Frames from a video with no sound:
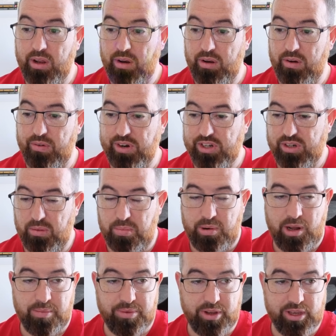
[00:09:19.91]
The original
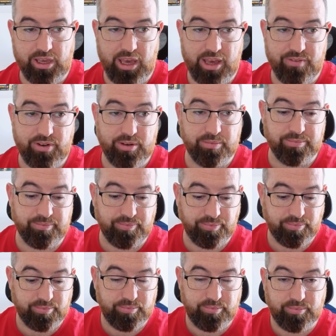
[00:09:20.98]
prompt I gave it
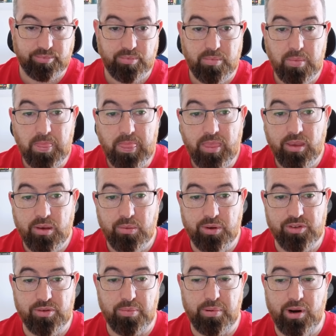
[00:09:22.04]
was
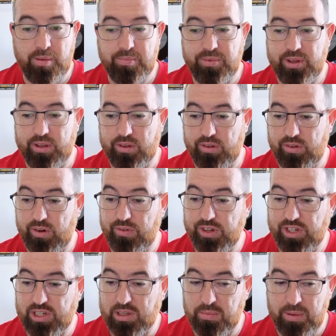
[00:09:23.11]
the prompt that's
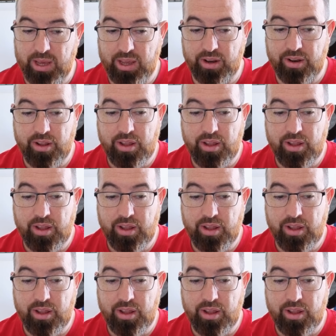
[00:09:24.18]
originally made.